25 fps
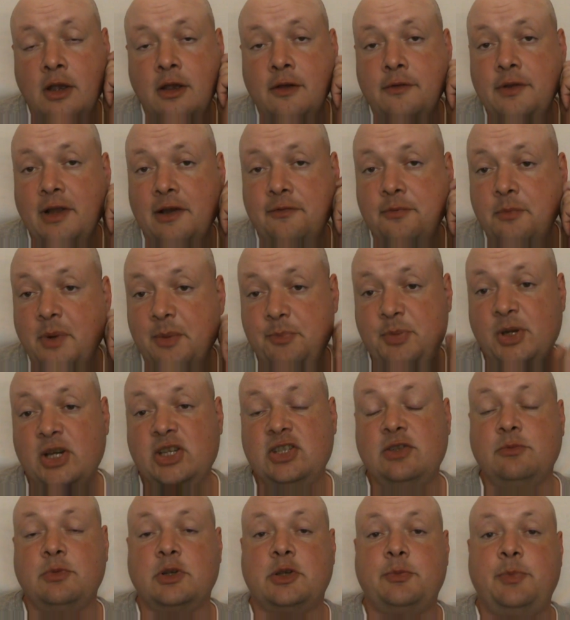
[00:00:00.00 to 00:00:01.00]
Now, from my
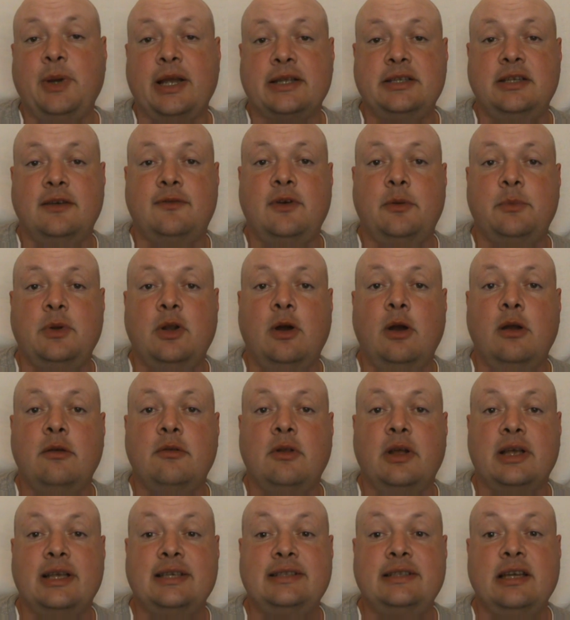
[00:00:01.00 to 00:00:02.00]
personal perspective, I mean,
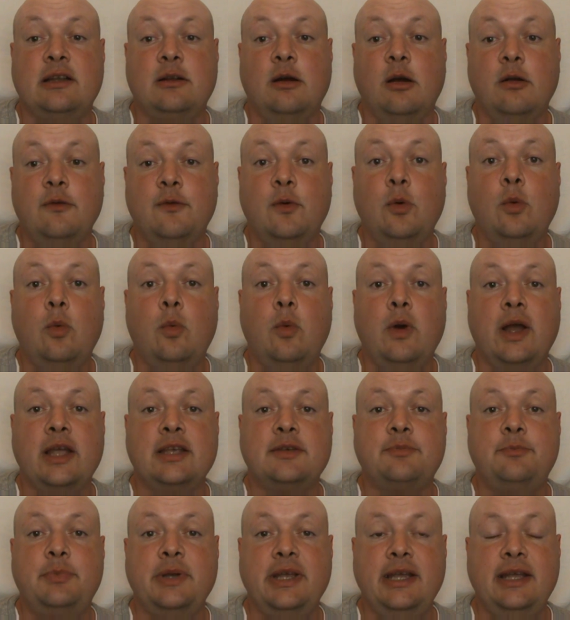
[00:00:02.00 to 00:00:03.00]
like I said, I've
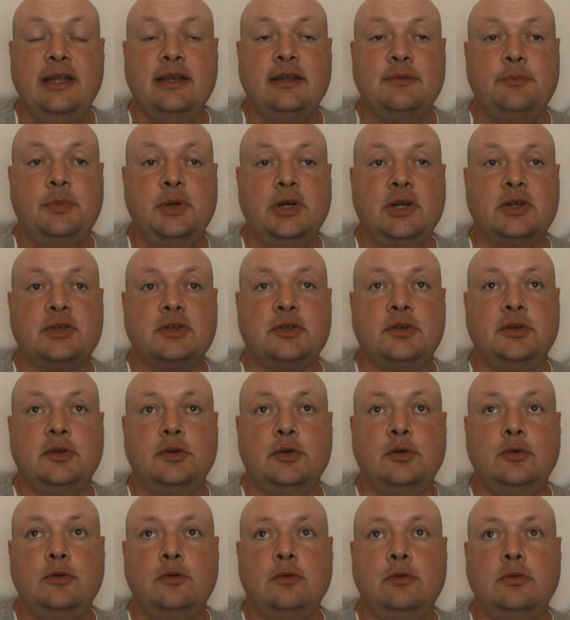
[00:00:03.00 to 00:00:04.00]
always been a person
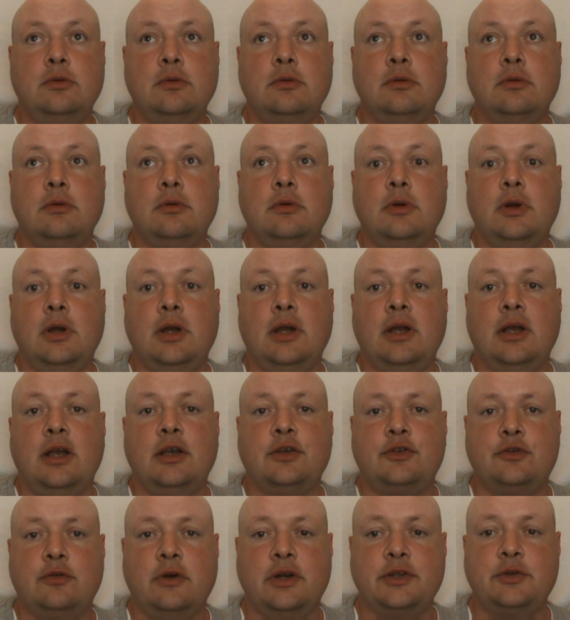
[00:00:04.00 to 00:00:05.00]
who
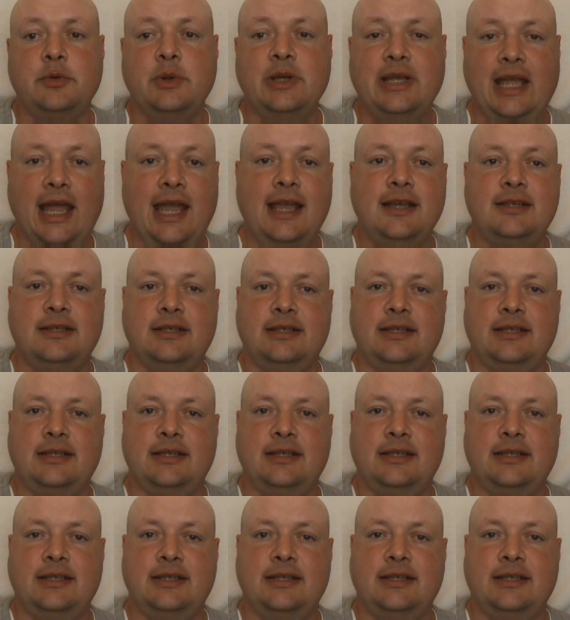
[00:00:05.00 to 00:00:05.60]
has tried to engage the